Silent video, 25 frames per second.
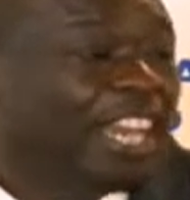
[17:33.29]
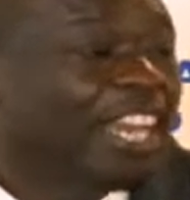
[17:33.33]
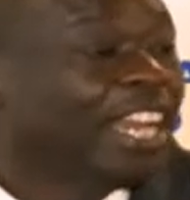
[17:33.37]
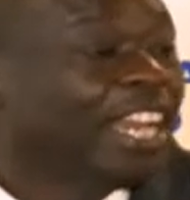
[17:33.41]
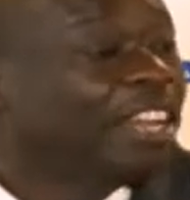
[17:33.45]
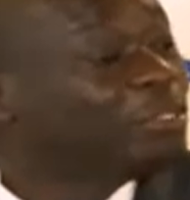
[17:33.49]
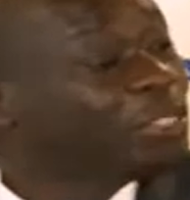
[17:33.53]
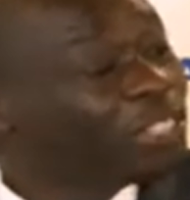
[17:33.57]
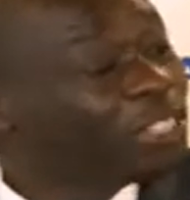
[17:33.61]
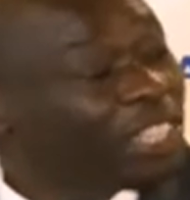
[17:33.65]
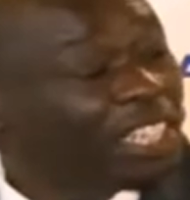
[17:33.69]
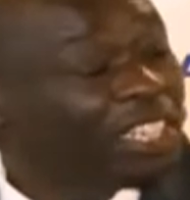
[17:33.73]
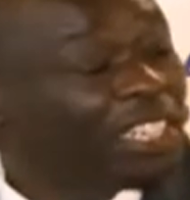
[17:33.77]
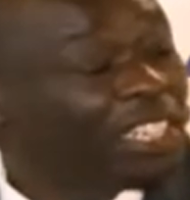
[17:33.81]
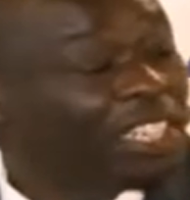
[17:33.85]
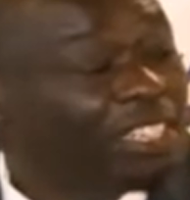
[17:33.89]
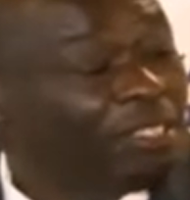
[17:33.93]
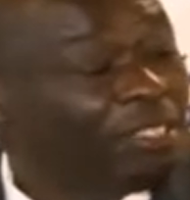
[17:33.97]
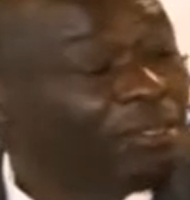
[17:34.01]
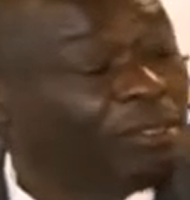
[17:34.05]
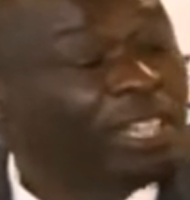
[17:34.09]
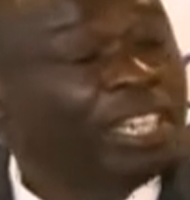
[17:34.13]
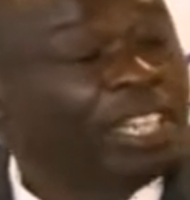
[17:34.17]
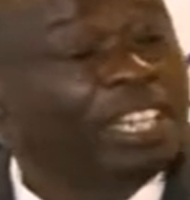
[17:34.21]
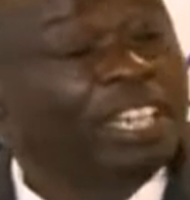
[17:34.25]
And I've
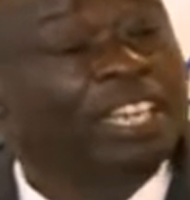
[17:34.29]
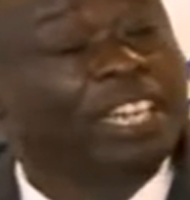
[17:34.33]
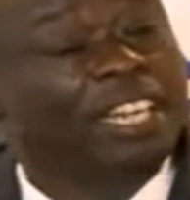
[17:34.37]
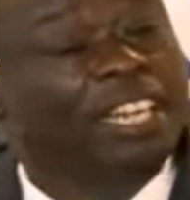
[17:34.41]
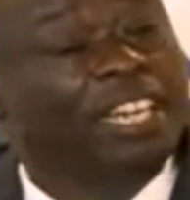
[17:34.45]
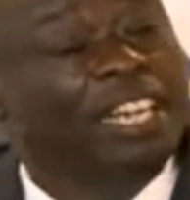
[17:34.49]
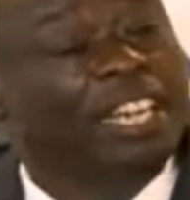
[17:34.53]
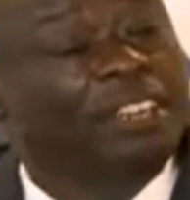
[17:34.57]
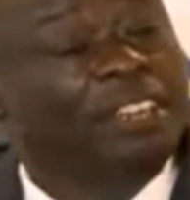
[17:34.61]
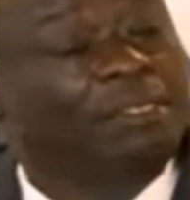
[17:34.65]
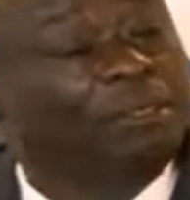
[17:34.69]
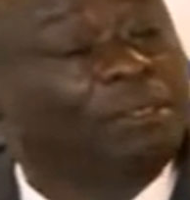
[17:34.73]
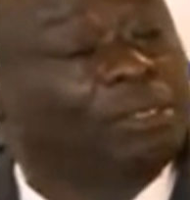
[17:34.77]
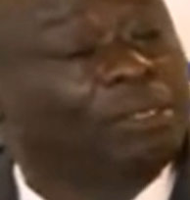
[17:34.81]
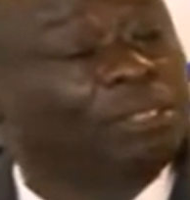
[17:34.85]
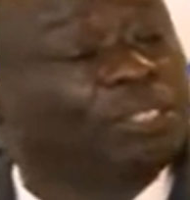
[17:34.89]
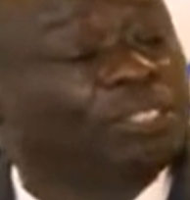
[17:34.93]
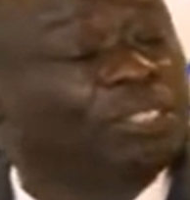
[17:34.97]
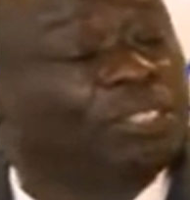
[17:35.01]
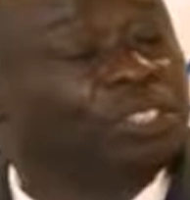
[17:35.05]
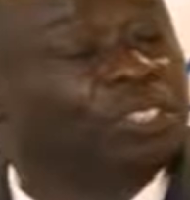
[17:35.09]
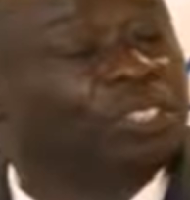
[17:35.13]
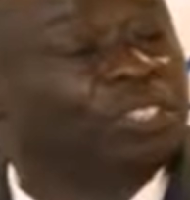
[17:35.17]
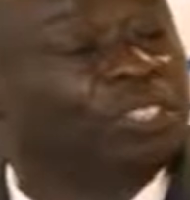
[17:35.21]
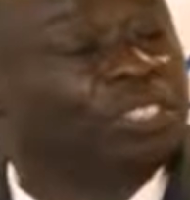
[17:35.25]
started. When I
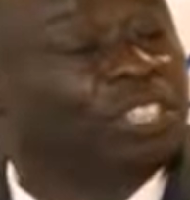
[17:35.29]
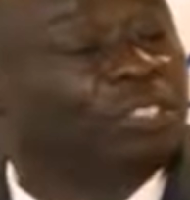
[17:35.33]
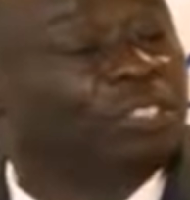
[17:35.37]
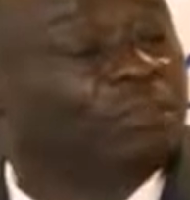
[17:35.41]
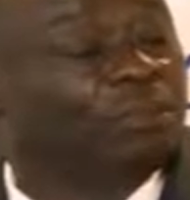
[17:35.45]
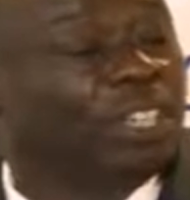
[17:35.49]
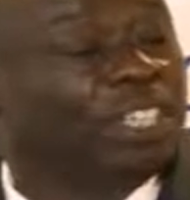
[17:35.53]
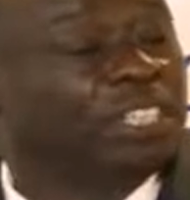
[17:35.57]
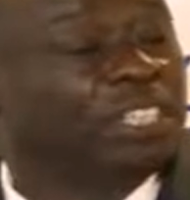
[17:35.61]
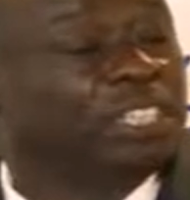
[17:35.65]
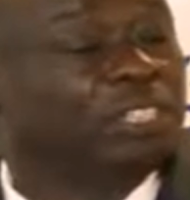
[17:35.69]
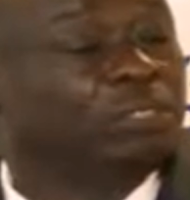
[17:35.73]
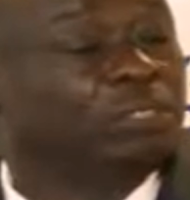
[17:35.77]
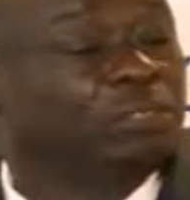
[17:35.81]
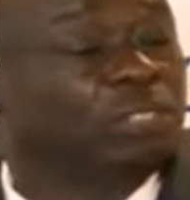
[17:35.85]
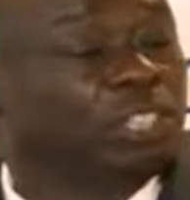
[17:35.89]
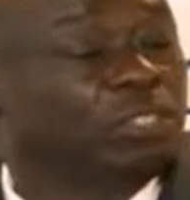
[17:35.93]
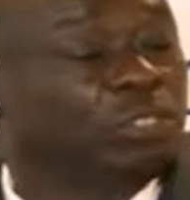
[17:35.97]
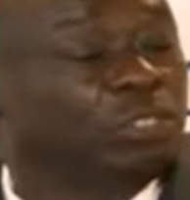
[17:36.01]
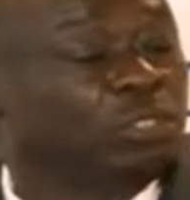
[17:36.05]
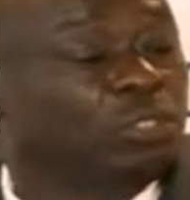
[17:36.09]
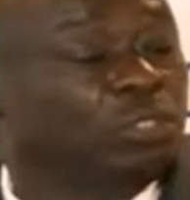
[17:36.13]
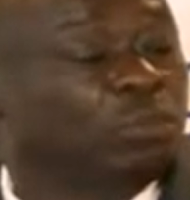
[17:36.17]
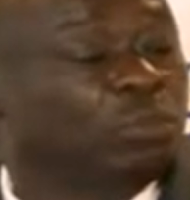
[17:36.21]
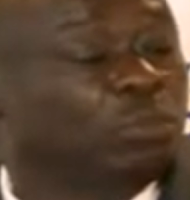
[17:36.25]
was invited to
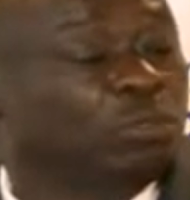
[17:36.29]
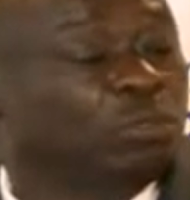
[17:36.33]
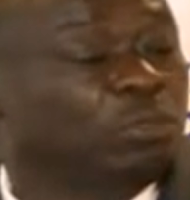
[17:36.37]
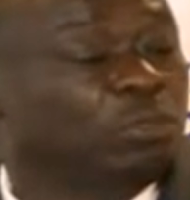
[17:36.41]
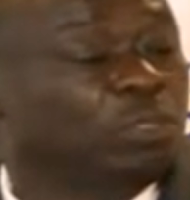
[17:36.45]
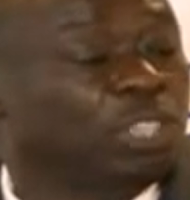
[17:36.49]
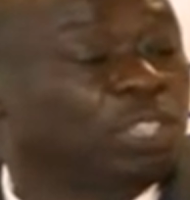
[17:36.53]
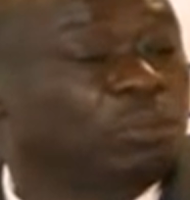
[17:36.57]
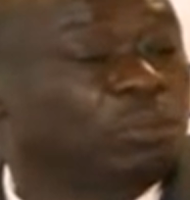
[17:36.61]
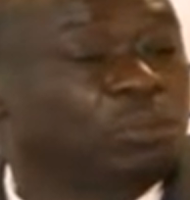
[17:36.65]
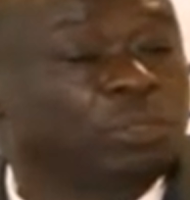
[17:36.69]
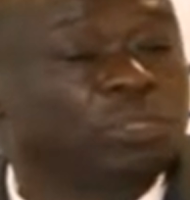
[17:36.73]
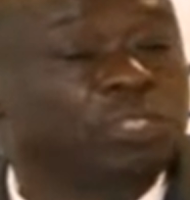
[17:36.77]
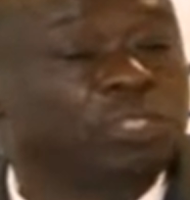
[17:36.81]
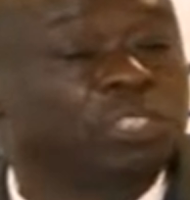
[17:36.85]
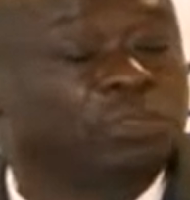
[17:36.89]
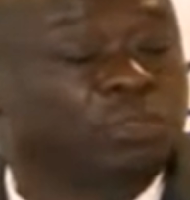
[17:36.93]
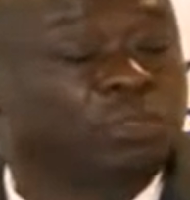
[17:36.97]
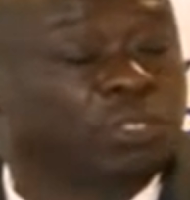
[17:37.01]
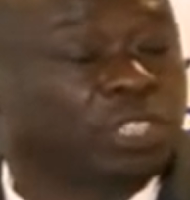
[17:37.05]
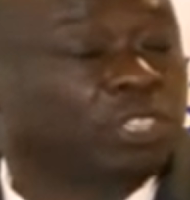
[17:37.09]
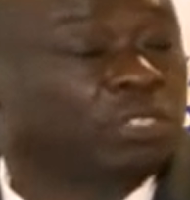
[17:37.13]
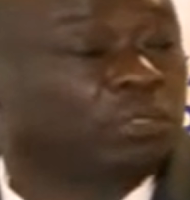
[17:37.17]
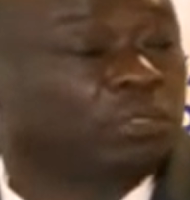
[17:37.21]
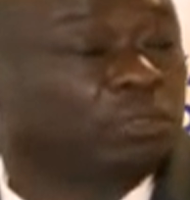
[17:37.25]
Kisumu for the
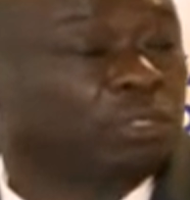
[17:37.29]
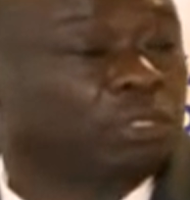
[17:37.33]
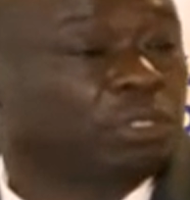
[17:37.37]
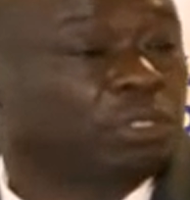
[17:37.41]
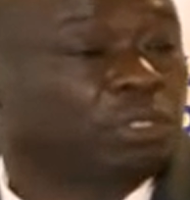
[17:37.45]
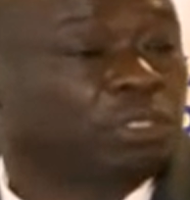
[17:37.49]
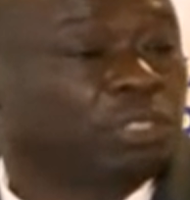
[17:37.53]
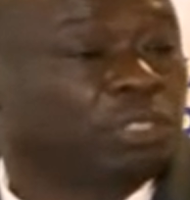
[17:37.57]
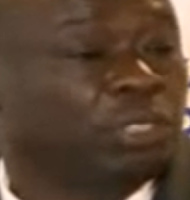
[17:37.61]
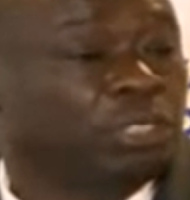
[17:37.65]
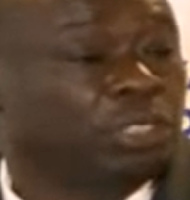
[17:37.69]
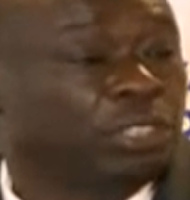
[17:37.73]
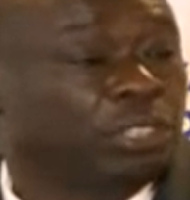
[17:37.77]
music festival,